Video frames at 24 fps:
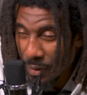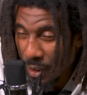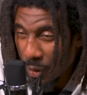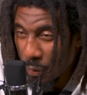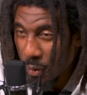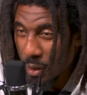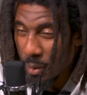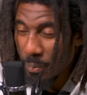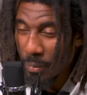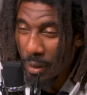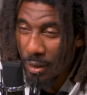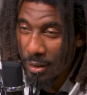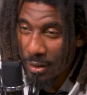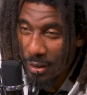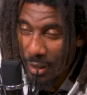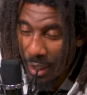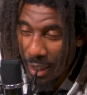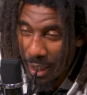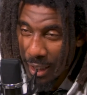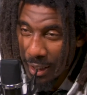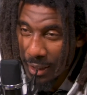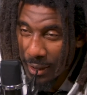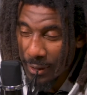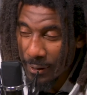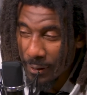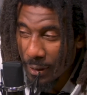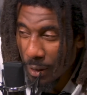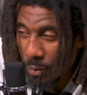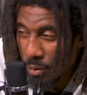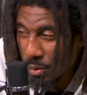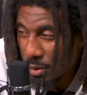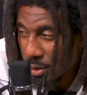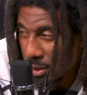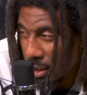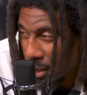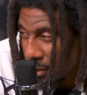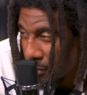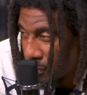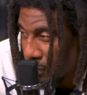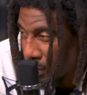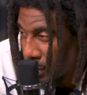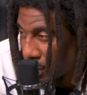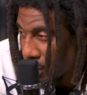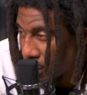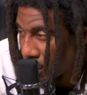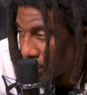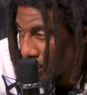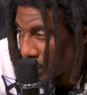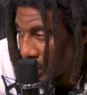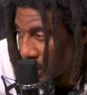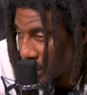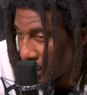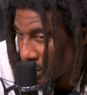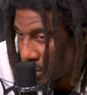I went to Mount Zion. I was there for a little bit.